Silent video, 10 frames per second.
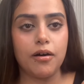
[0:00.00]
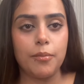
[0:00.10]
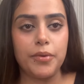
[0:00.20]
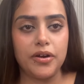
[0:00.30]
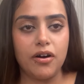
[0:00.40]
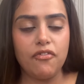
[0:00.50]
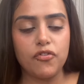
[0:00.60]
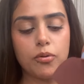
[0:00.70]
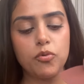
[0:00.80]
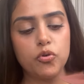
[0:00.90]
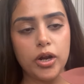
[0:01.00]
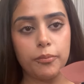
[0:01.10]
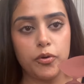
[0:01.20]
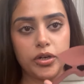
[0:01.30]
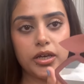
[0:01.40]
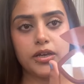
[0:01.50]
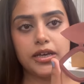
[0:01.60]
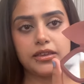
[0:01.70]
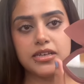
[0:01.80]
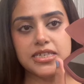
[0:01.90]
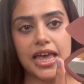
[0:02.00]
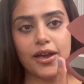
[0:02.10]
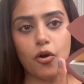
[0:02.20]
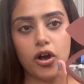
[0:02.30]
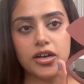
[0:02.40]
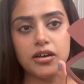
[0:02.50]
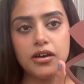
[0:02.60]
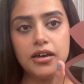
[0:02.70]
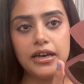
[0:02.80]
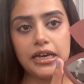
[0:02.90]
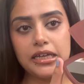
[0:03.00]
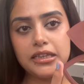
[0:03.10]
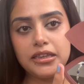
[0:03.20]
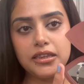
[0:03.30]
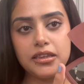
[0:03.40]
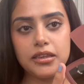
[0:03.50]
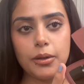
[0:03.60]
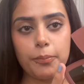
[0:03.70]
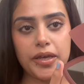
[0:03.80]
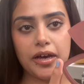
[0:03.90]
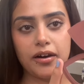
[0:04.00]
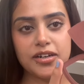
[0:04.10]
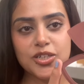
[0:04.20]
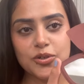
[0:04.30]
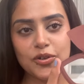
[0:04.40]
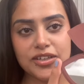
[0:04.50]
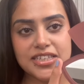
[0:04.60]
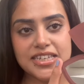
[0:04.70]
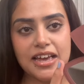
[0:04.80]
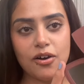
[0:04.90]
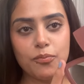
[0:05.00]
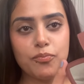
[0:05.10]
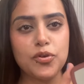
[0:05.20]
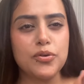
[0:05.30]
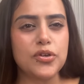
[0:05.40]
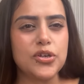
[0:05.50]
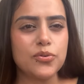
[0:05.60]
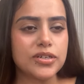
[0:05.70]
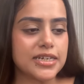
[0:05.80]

mirror from Huda Beauty. This I got in the PR, so you can see how cute